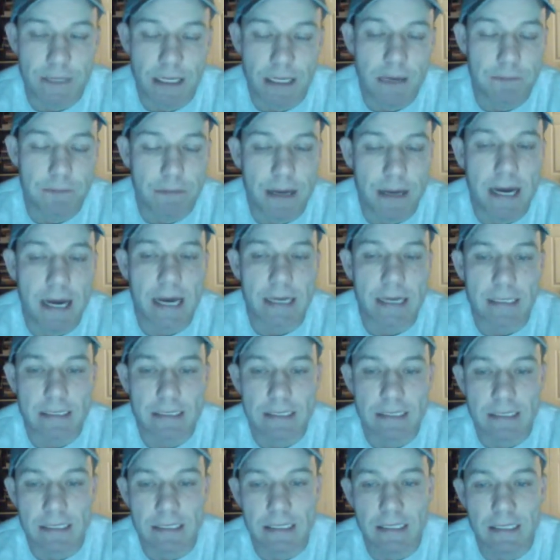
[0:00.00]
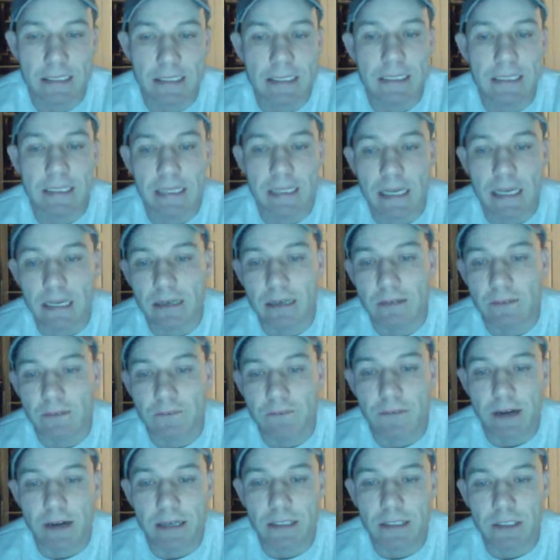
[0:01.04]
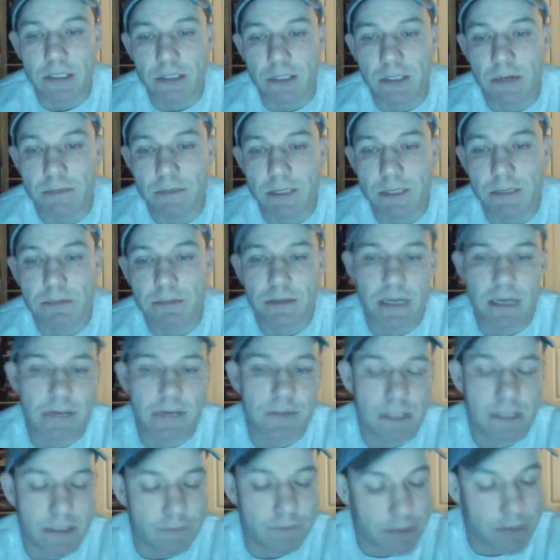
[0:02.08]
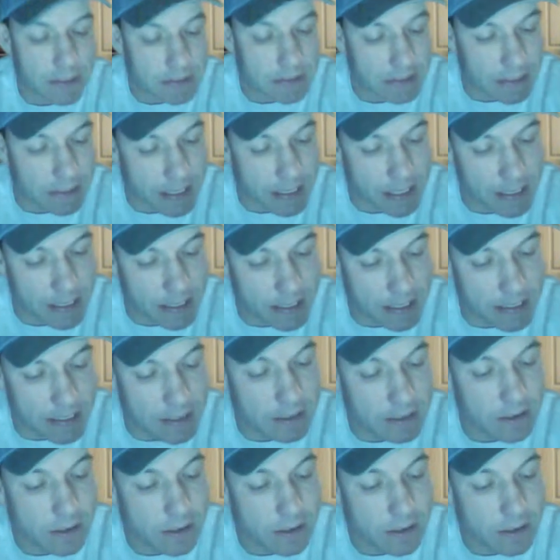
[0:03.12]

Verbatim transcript: He got pardoned, and then he had to find a job as a private investigator.